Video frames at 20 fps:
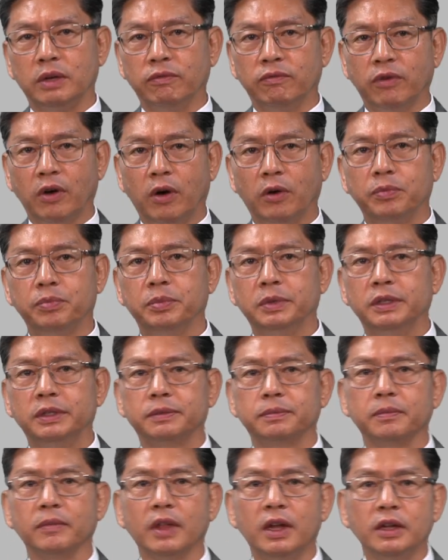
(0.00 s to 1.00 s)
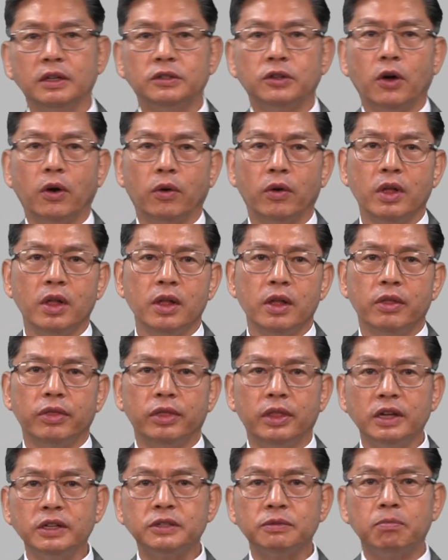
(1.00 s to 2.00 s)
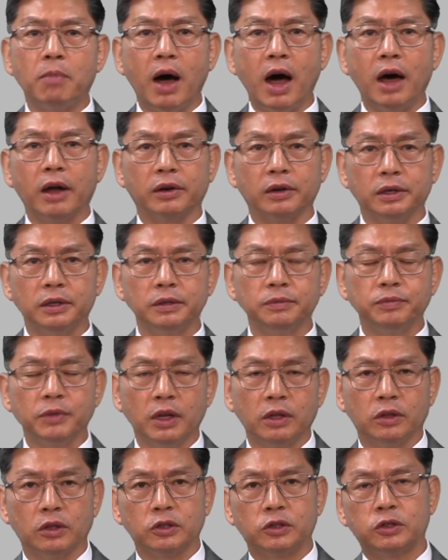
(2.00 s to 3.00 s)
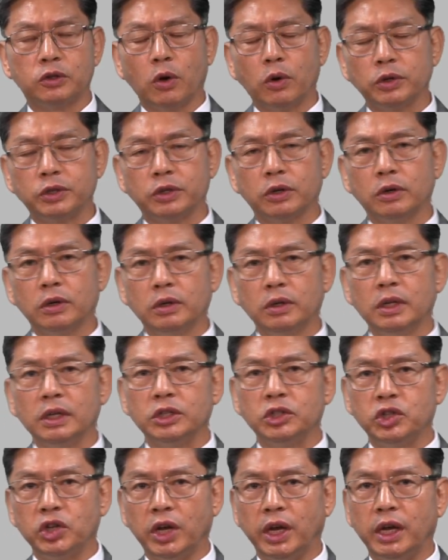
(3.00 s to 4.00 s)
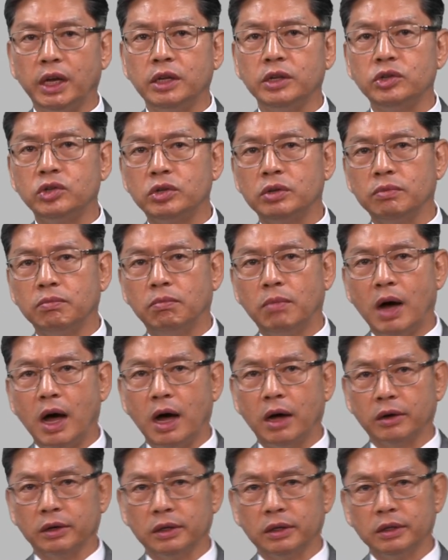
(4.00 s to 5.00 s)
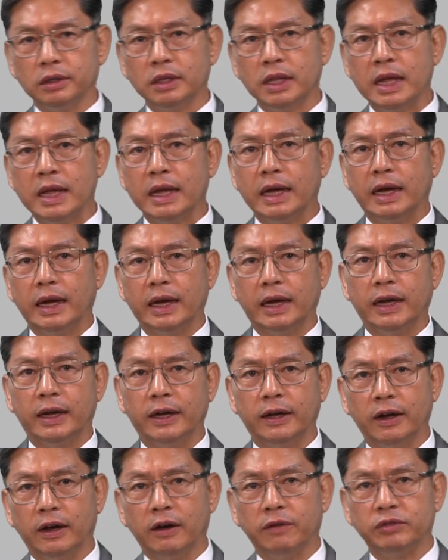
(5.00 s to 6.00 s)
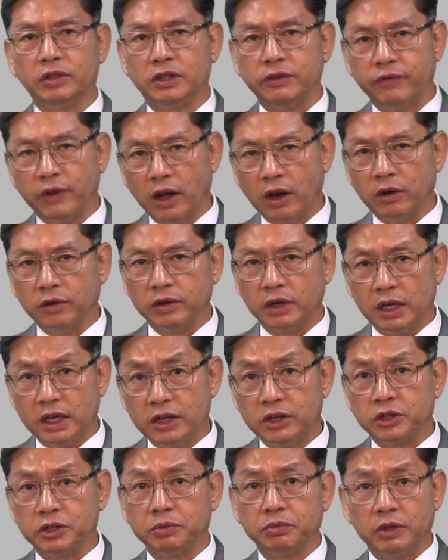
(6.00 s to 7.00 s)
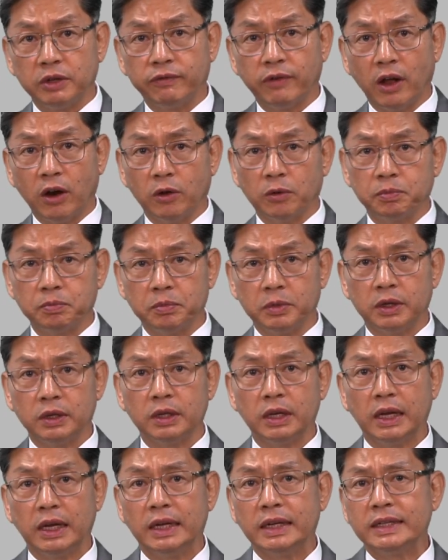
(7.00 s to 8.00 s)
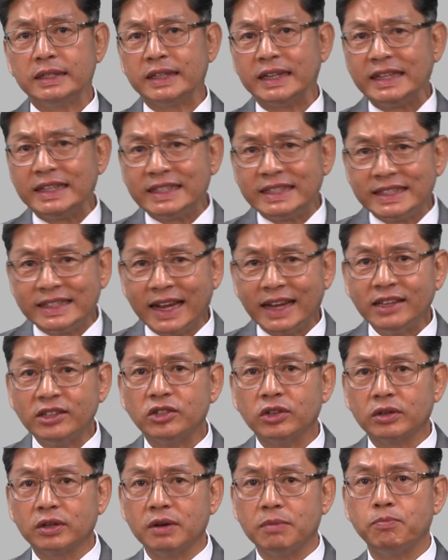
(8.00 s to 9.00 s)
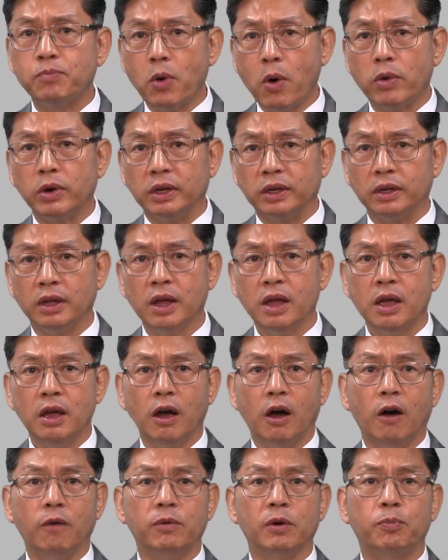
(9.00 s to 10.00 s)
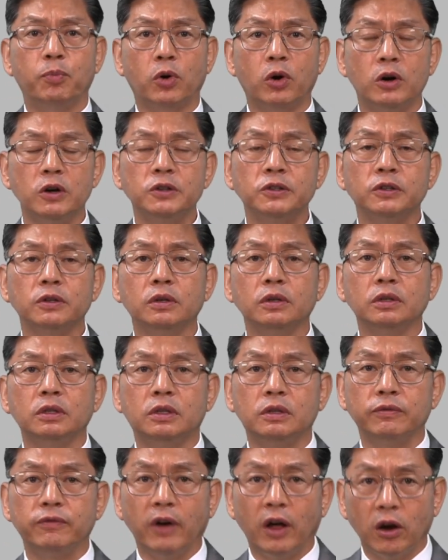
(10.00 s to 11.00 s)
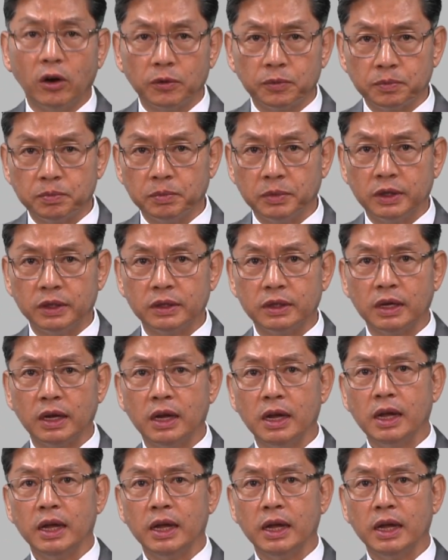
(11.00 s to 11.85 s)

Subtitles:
involvement. So this model, the social change model of leadership development, is an essential component of a personal development